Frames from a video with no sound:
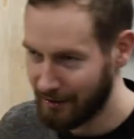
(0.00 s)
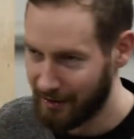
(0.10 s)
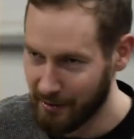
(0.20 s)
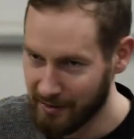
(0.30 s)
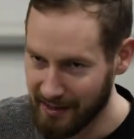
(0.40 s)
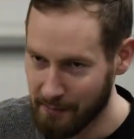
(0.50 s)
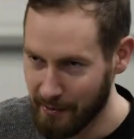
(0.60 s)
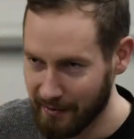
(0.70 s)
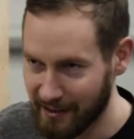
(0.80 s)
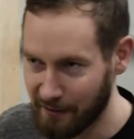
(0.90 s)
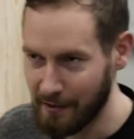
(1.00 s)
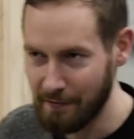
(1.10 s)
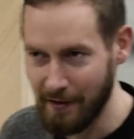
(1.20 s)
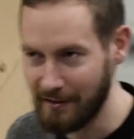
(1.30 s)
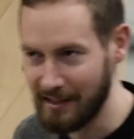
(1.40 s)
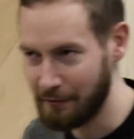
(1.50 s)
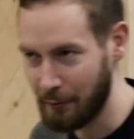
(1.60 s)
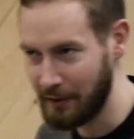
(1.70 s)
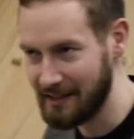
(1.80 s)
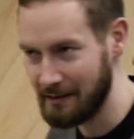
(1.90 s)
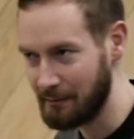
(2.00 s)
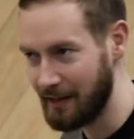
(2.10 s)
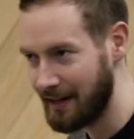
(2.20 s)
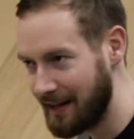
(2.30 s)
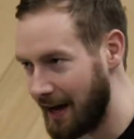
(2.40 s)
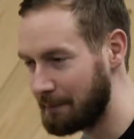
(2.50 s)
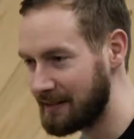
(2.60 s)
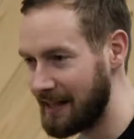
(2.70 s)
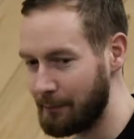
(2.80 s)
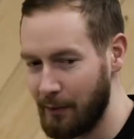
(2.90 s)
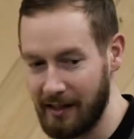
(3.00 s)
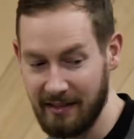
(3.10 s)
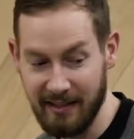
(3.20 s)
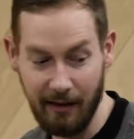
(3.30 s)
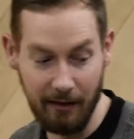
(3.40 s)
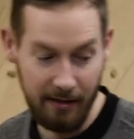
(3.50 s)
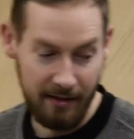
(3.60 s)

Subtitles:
you'll see in buildings from the 50s, 40s, and up to that point until